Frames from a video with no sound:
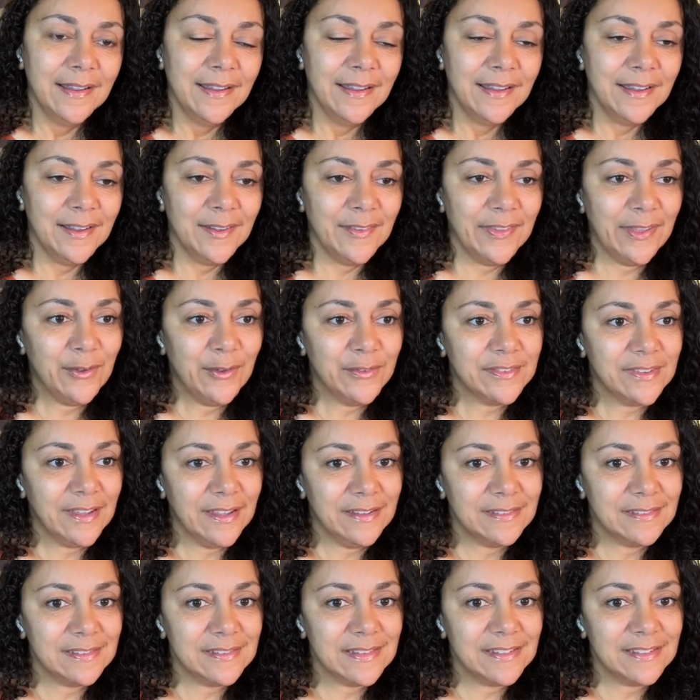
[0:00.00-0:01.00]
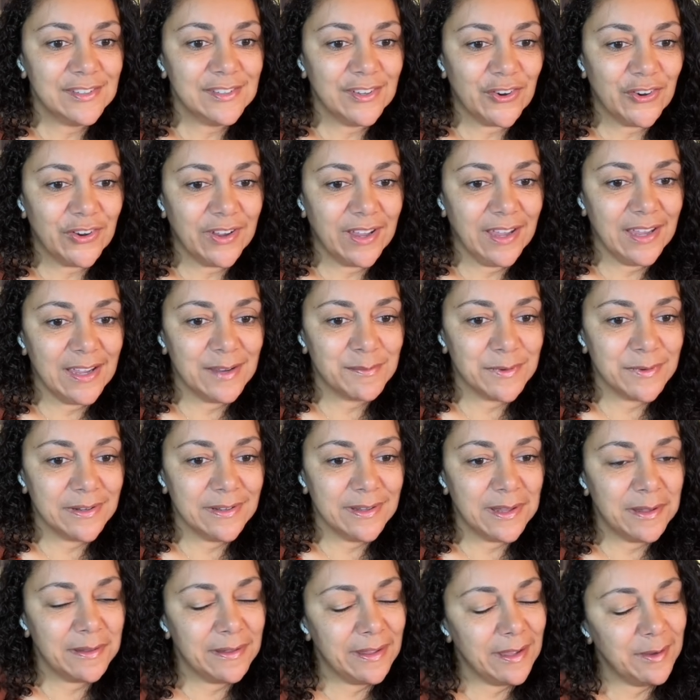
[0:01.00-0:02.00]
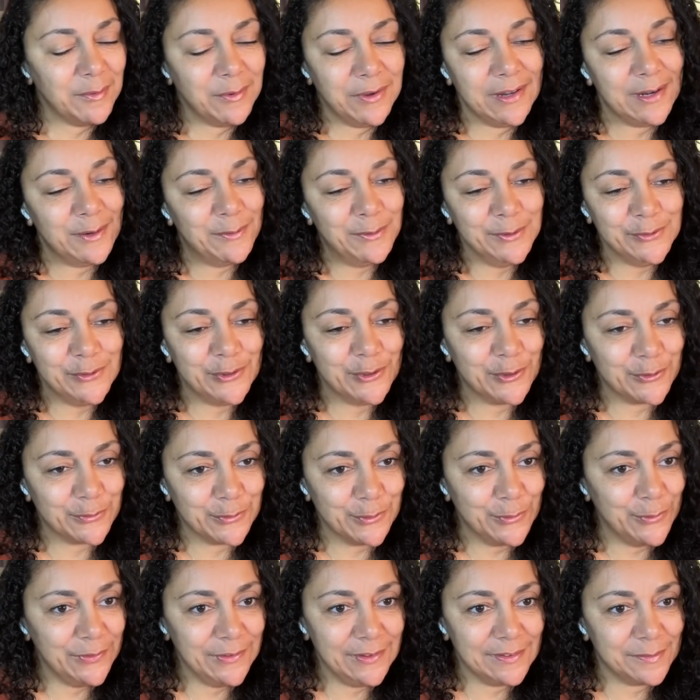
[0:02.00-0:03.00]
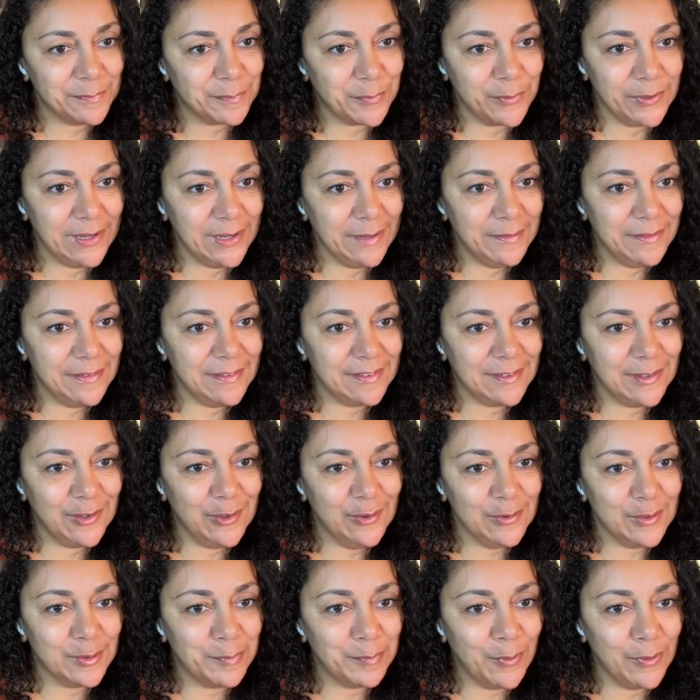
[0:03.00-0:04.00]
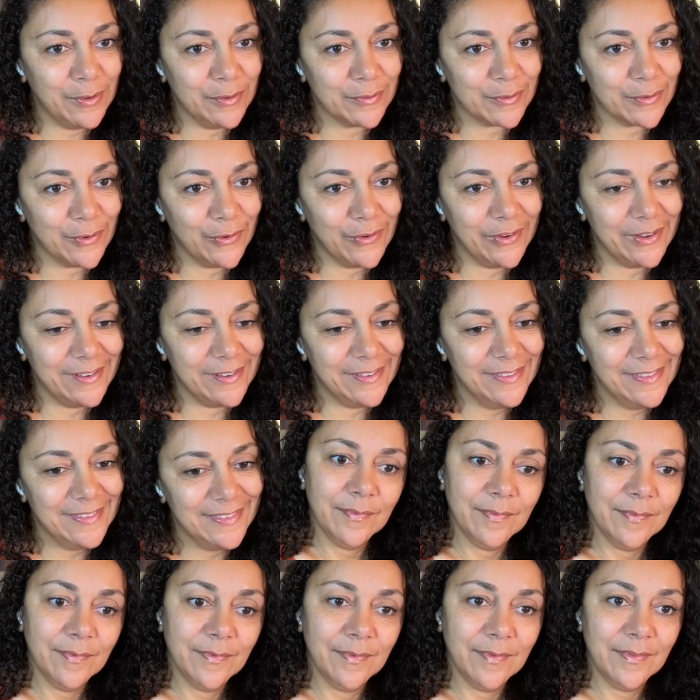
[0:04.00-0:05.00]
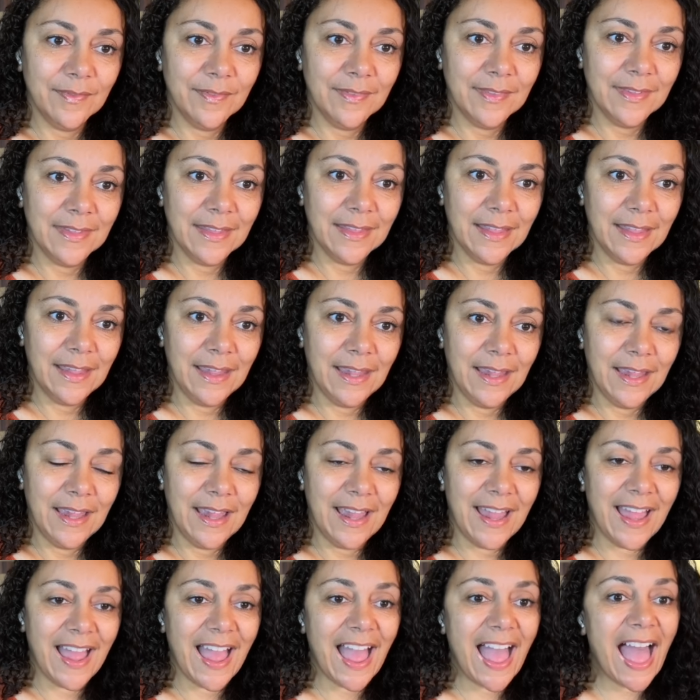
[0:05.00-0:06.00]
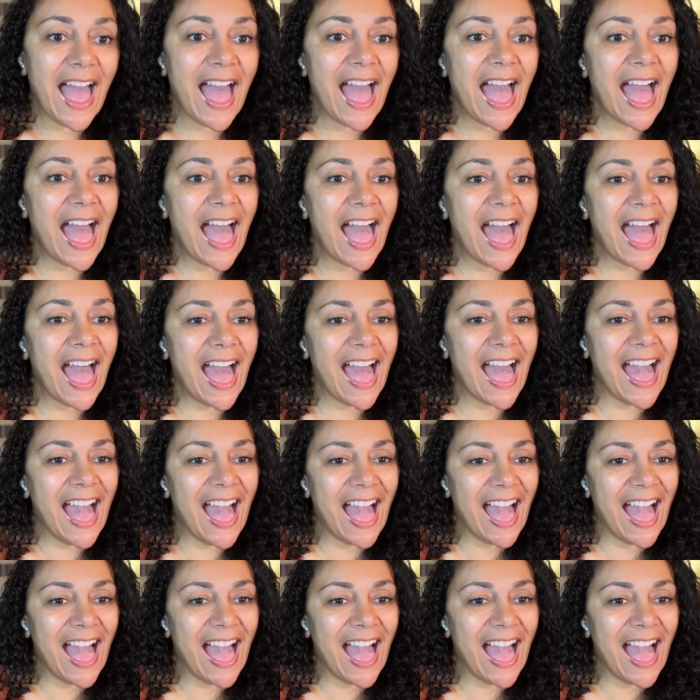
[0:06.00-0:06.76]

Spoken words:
Oh, that was nice. So they took her camera and they're like, we don't want you to ruin this pretty, this cute little Polaroid. Ah!